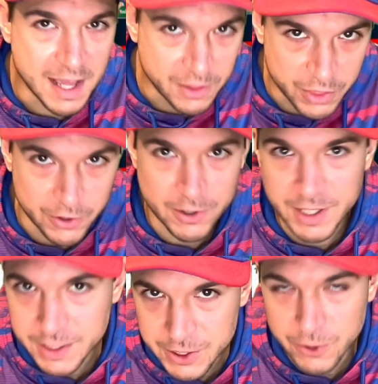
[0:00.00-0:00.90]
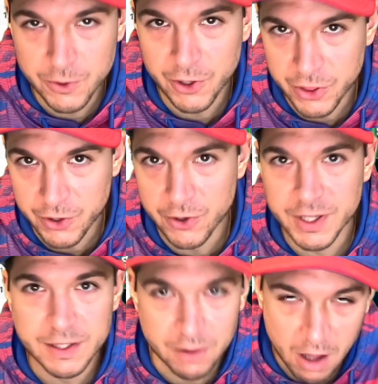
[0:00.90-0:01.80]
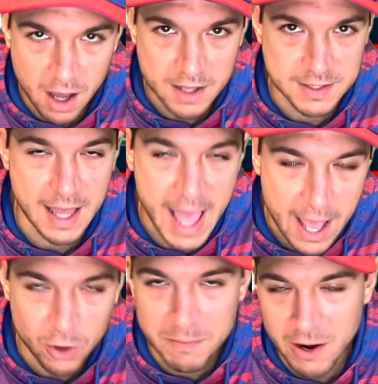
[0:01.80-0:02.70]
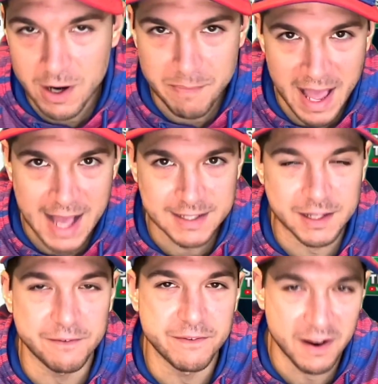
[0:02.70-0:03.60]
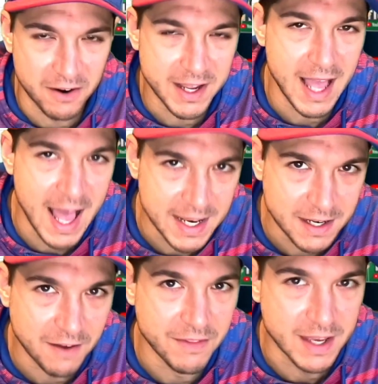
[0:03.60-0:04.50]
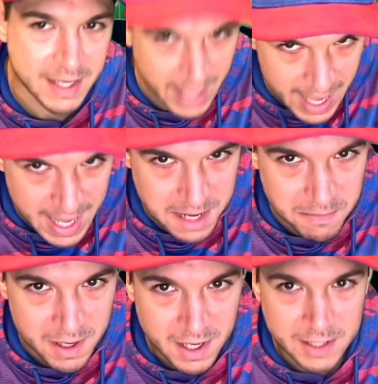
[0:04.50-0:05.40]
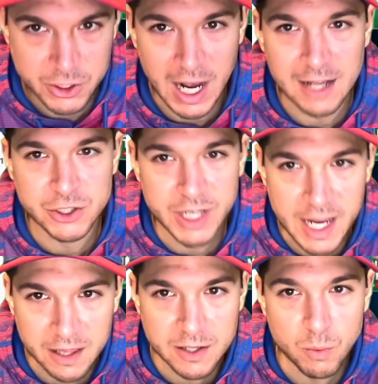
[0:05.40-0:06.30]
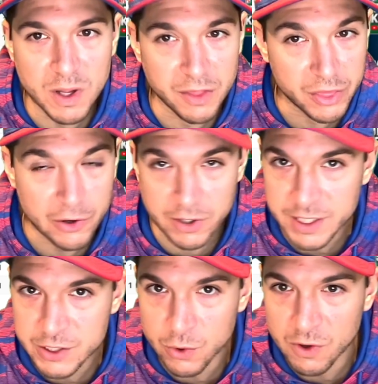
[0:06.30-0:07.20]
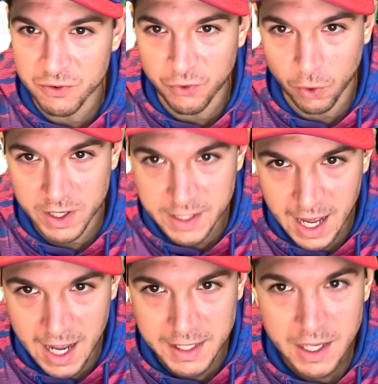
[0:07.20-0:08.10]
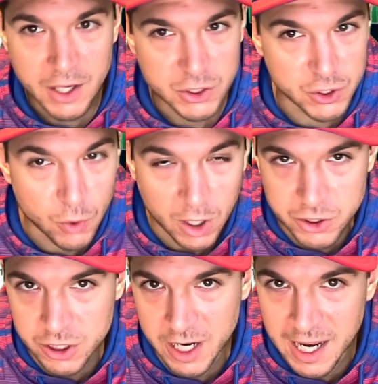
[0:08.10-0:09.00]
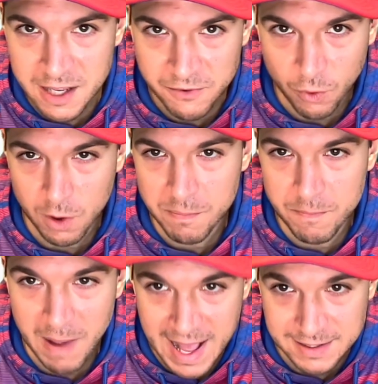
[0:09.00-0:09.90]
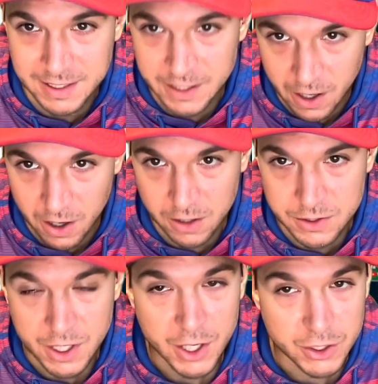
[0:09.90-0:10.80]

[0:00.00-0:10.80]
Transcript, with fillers: that 32 to 30 loss, the Hail Mary pass at the very end of the game, Josh Allen went 32 of 49, 284 passing yards,